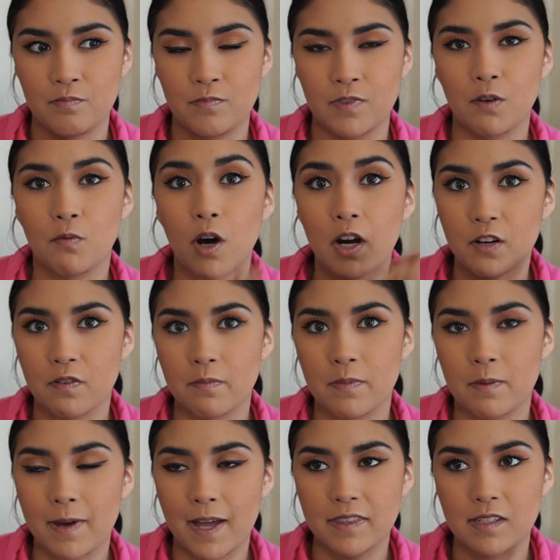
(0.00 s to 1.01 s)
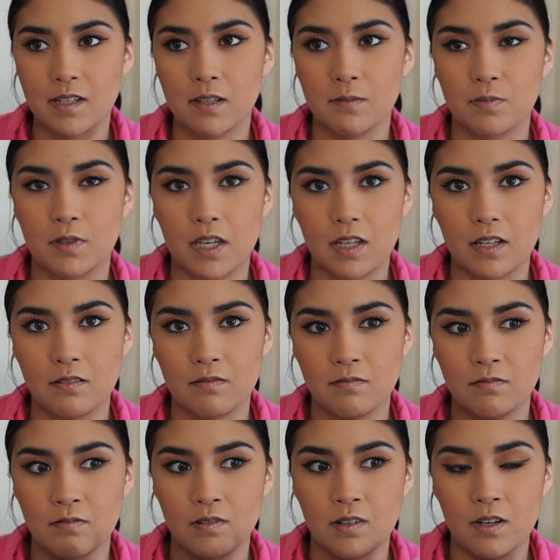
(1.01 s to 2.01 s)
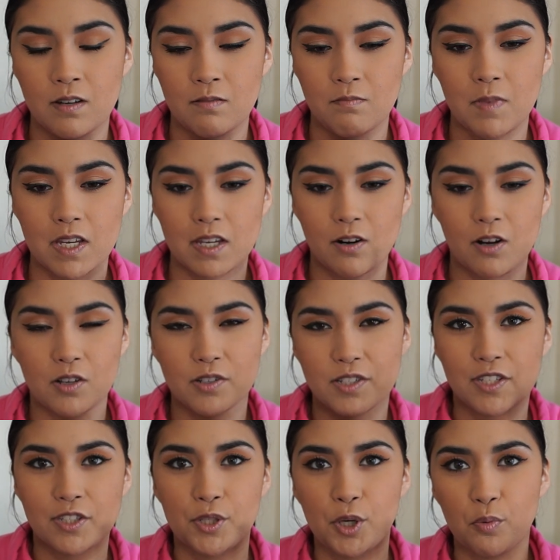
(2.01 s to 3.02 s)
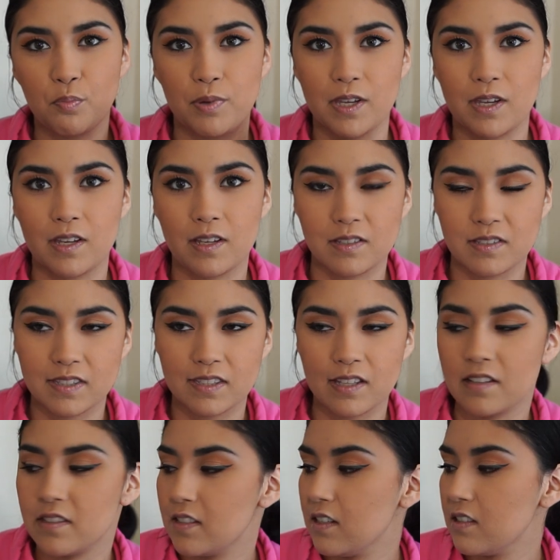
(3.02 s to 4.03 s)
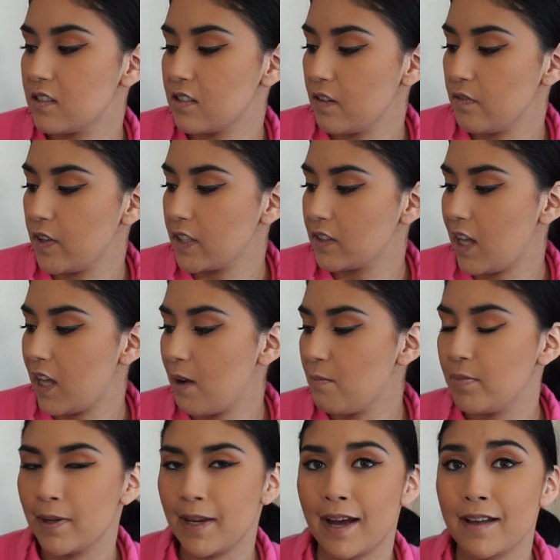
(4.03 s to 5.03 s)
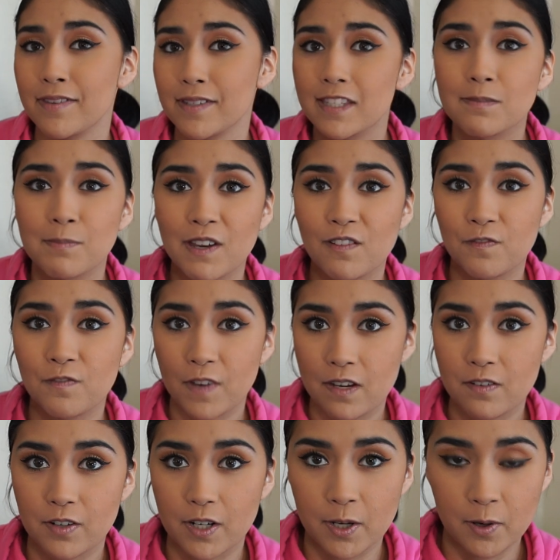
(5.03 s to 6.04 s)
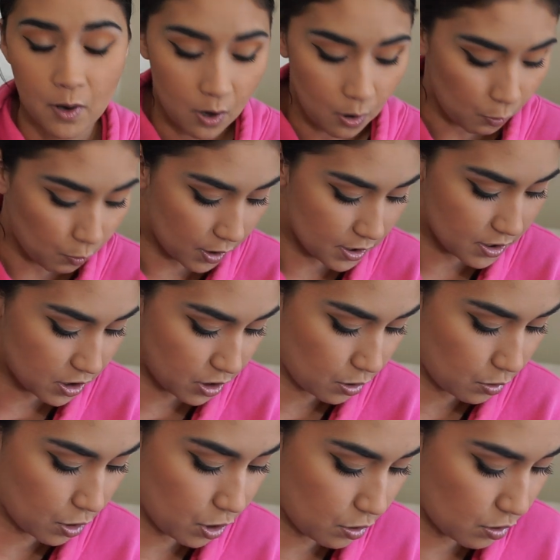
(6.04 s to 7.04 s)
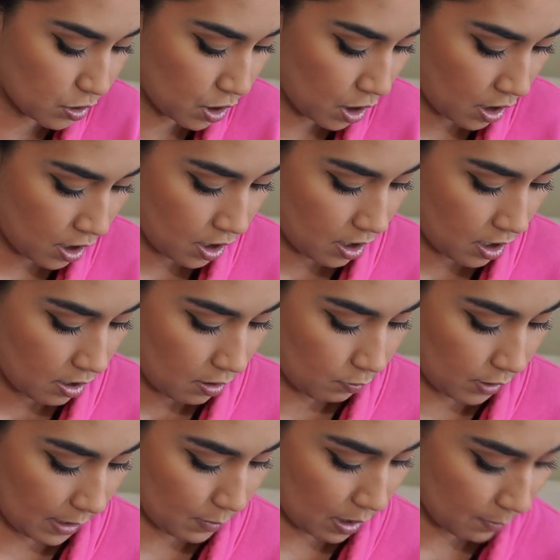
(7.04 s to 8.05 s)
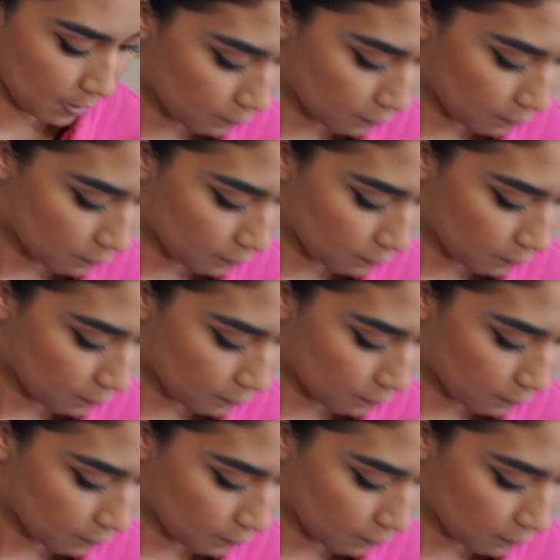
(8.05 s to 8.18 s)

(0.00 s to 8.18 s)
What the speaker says: the water from the bathtub can make it all soapy and sudsy and stuff like that. But yeah, this is my favorite one to use when I mop